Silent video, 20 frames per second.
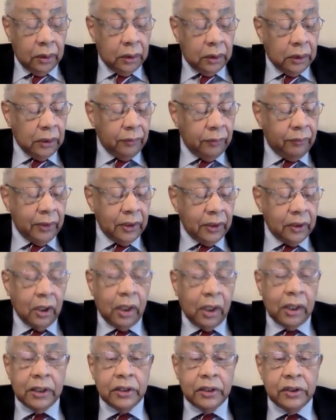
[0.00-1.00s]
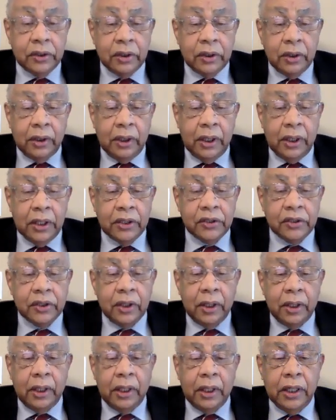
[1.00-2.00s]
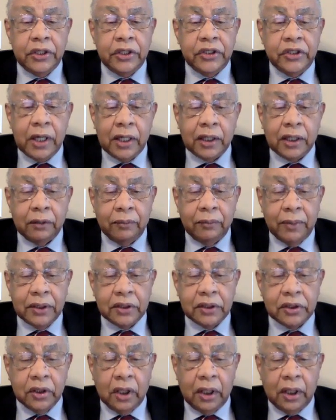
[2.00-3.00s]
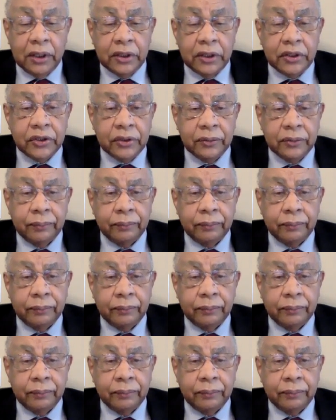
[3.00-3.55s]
Liberal knowledge is a gentleman's knowledge.